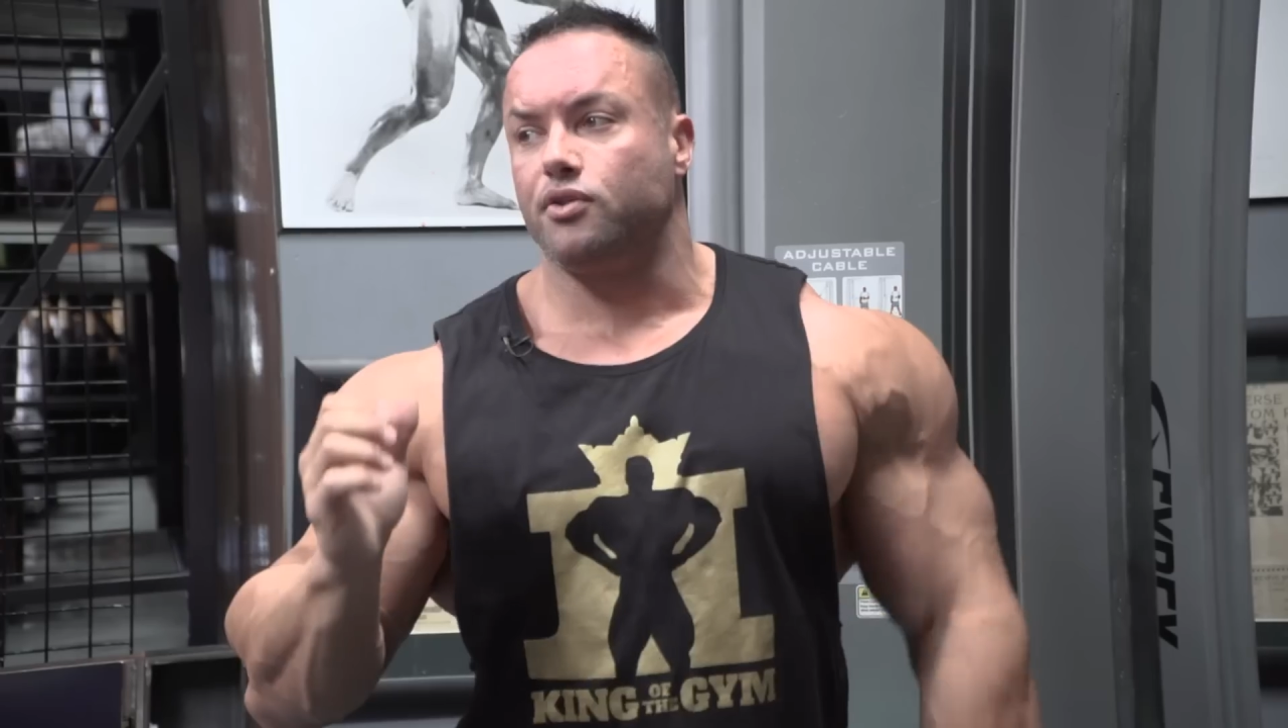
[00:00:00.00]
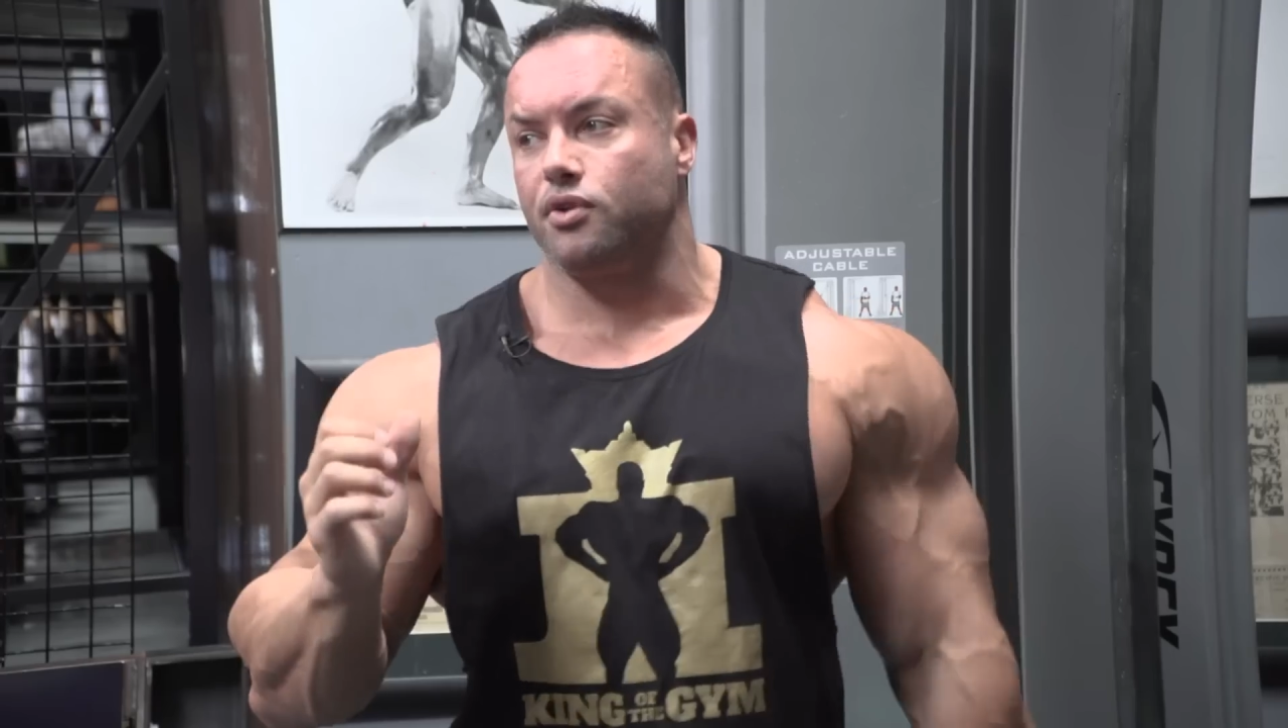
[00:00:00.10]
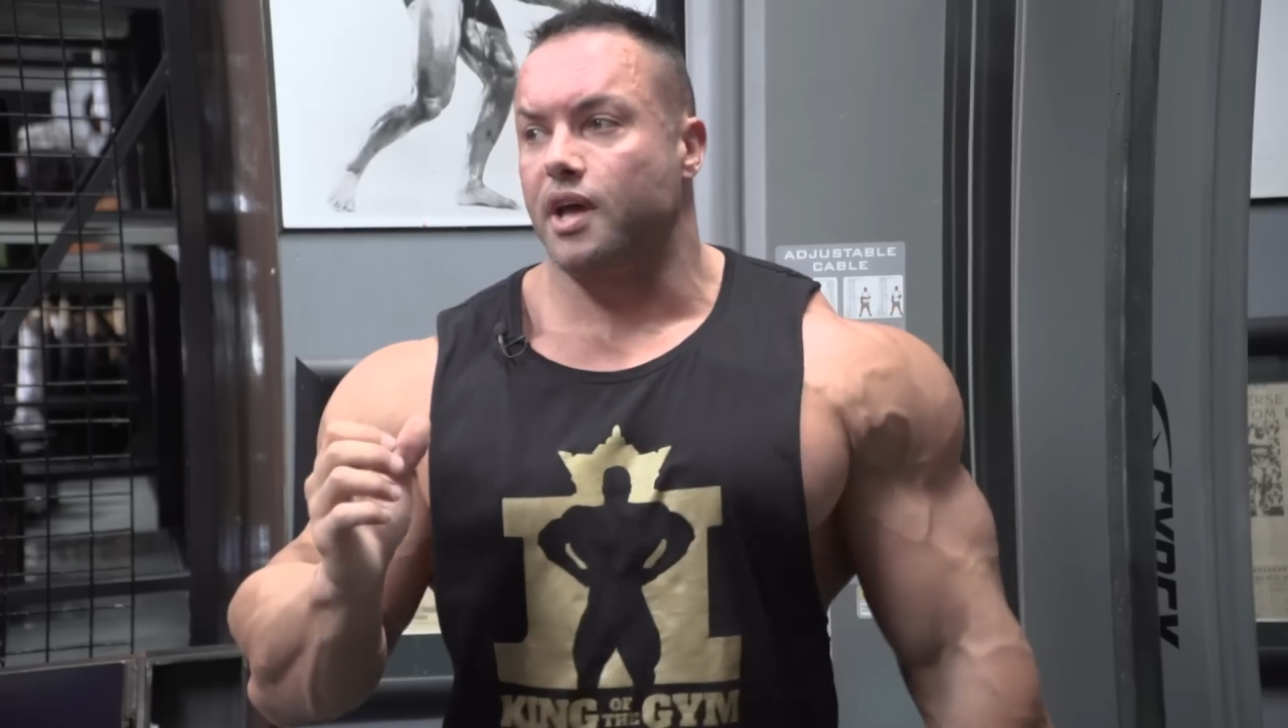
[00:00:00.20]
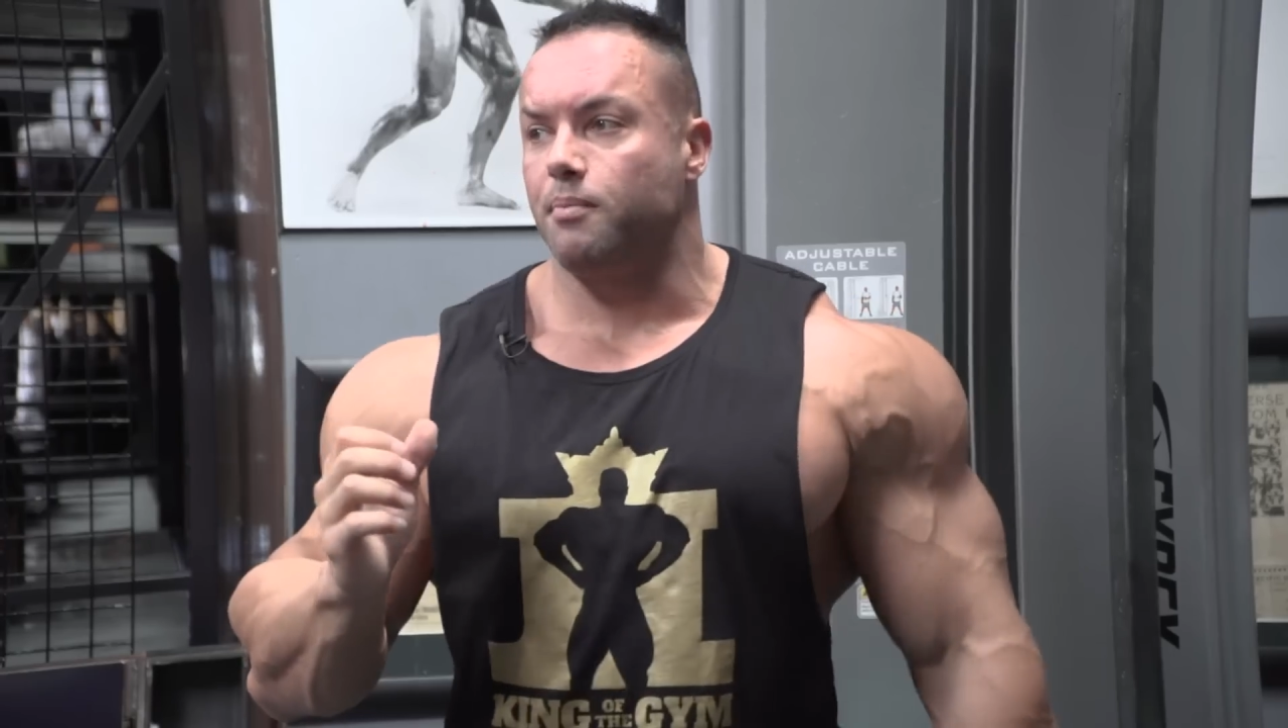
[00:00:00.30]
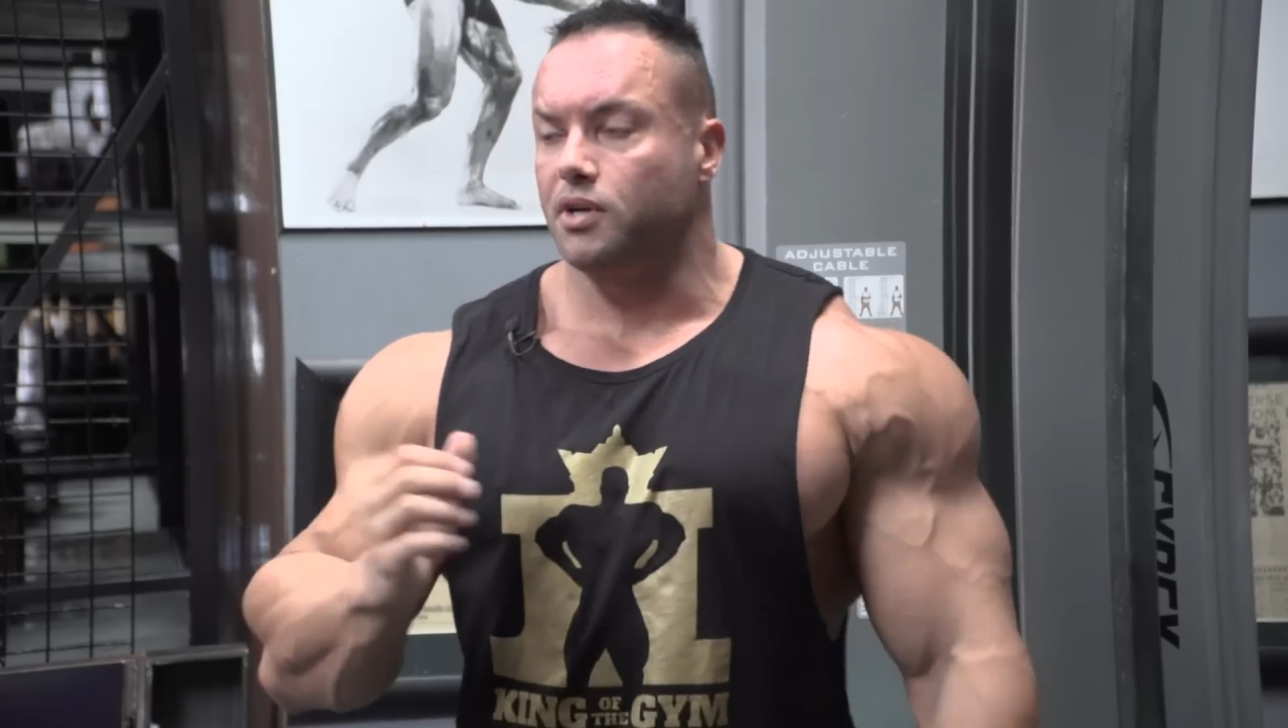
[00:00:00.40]
through
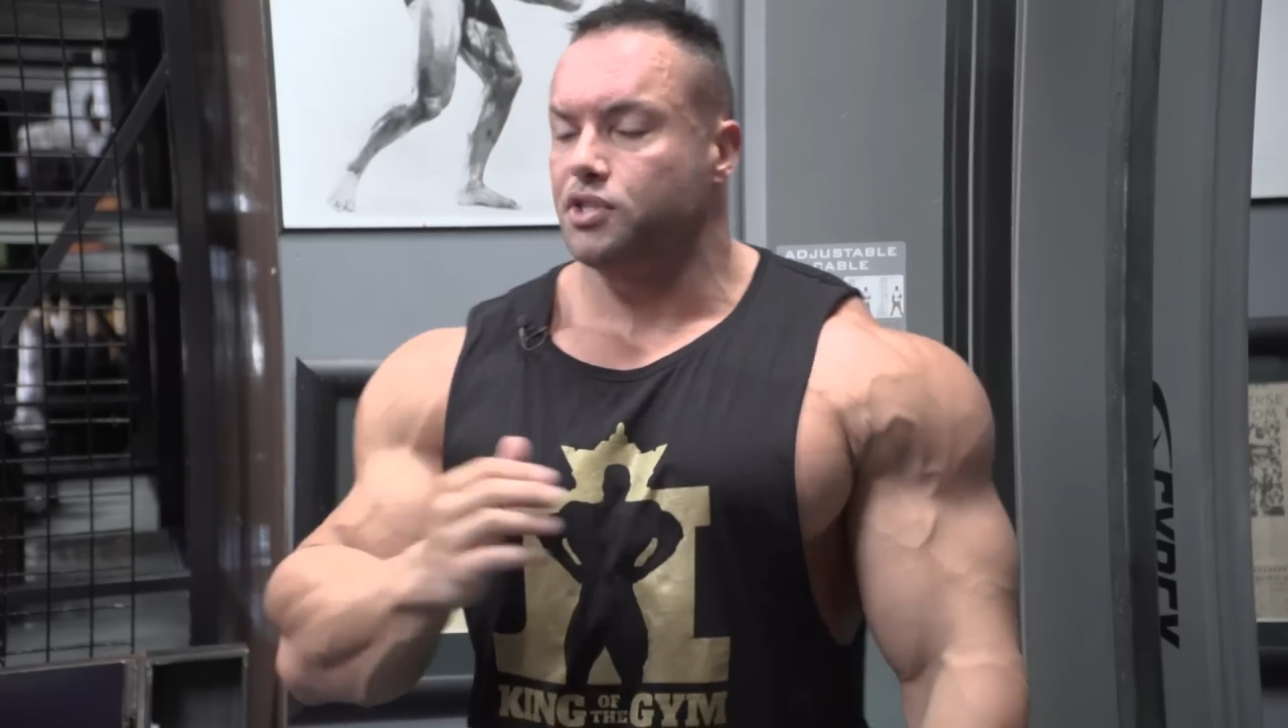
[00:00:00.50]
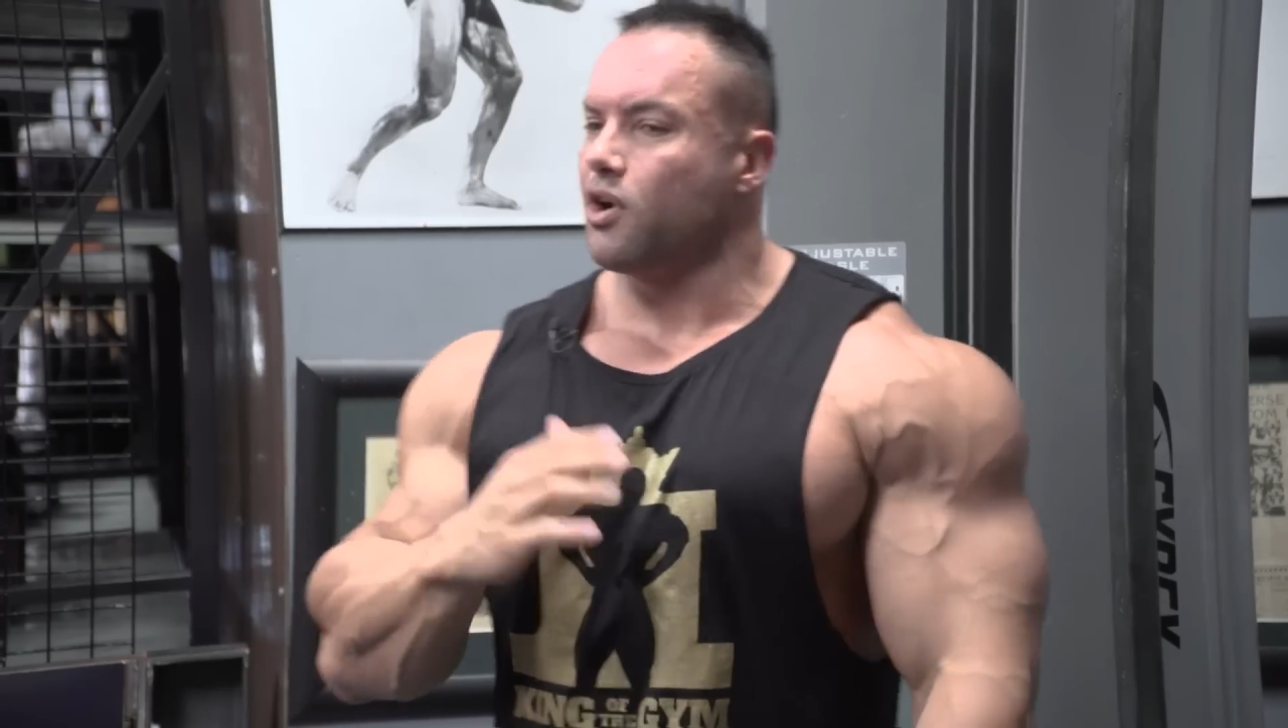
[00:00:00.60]
that motion.